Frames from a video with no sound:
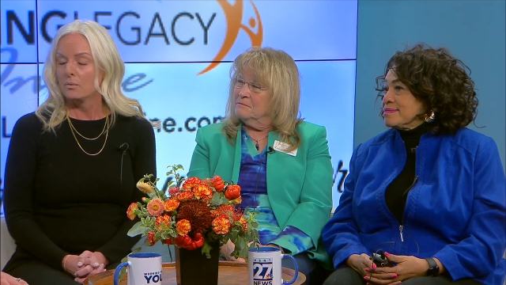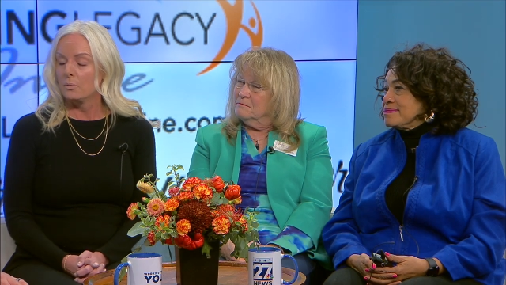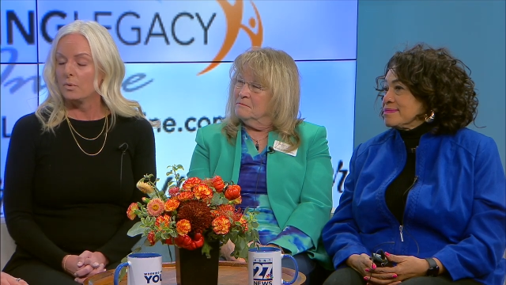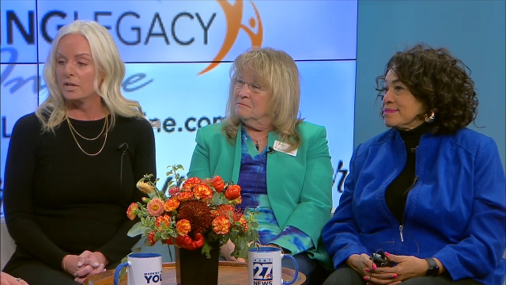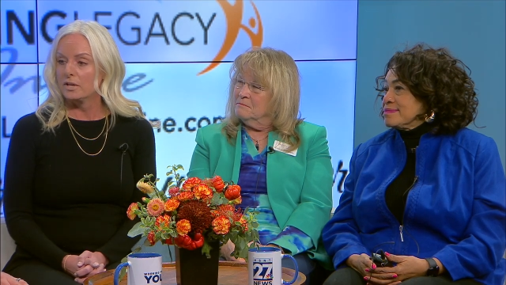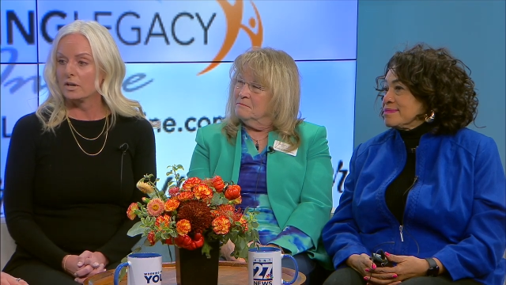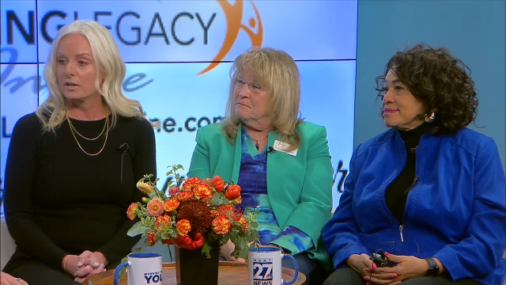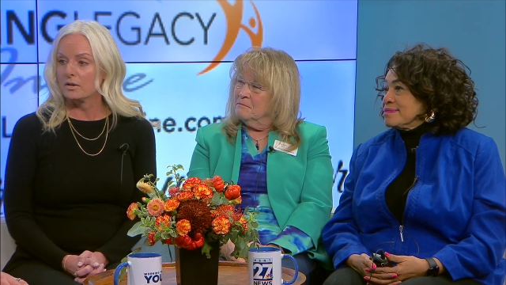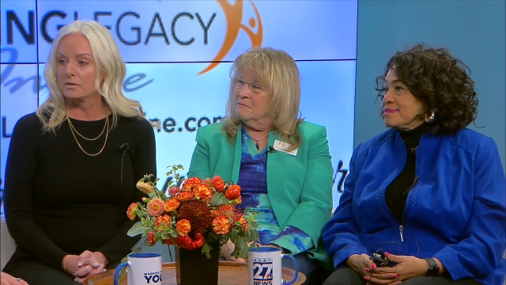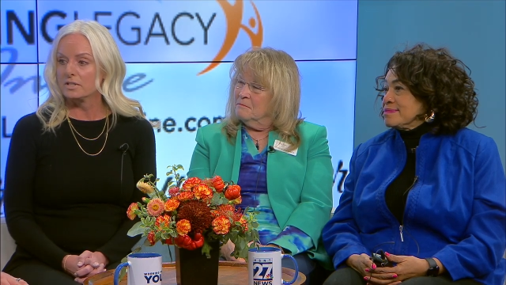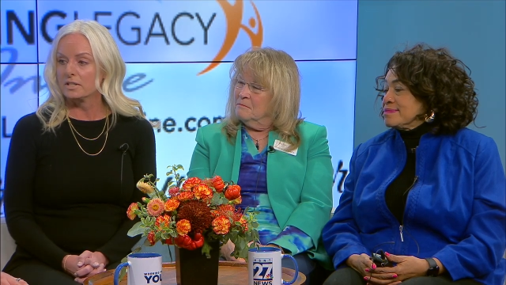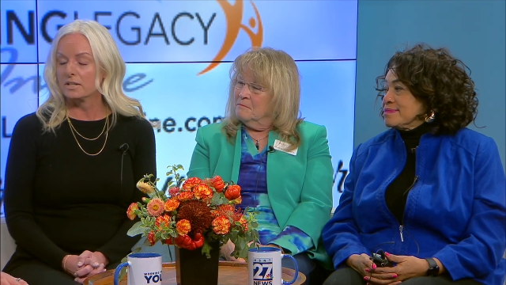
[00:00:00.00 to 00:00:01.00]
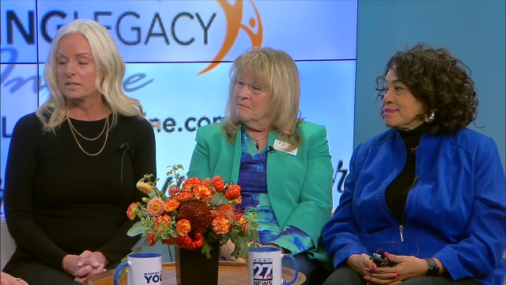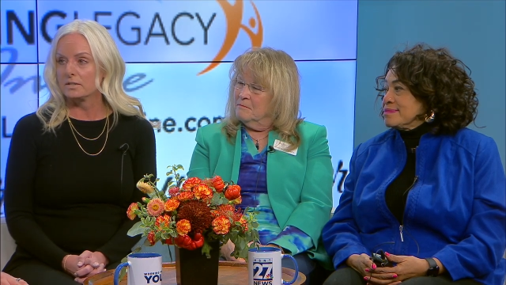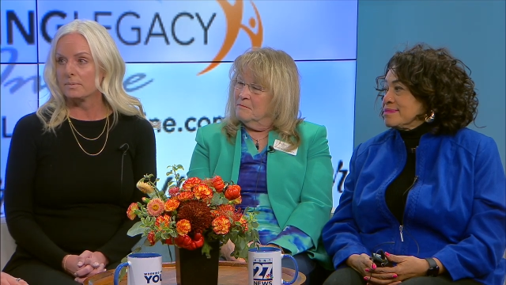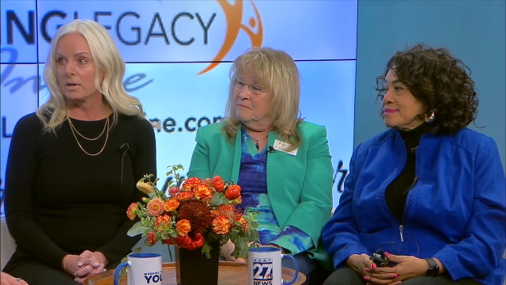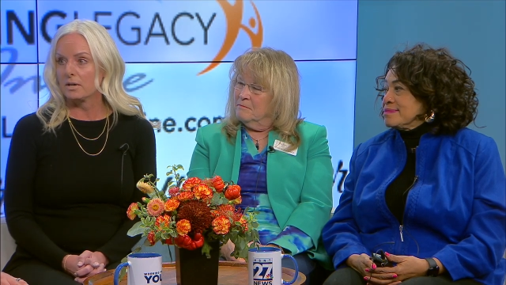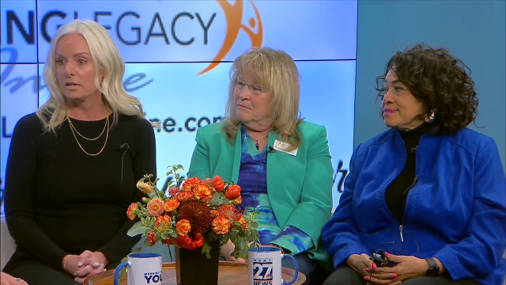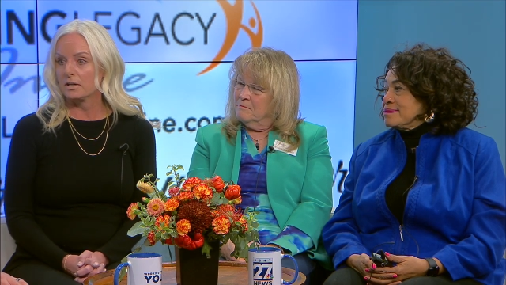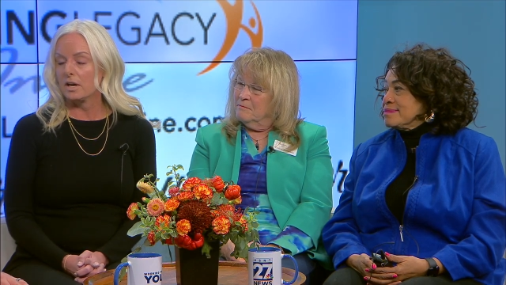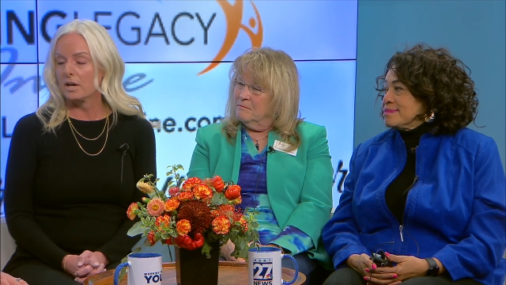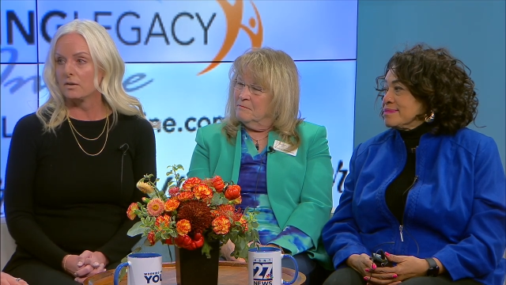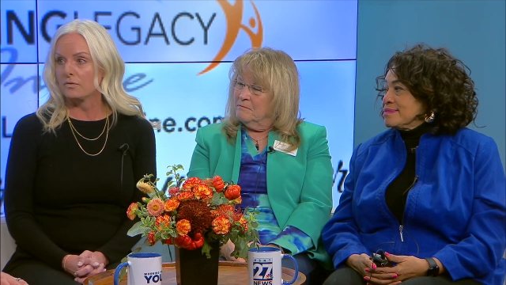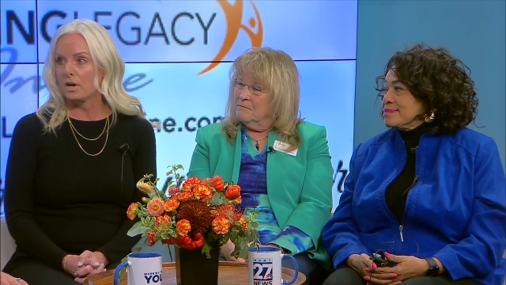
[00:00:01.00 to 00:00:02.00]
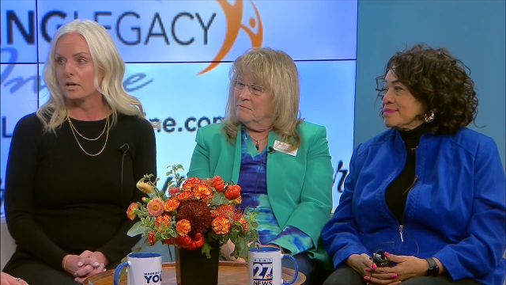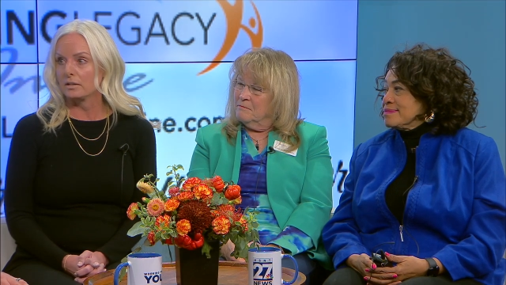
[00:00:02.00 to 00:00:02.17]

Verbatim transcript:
Speaker 1: we are hosting it as part of our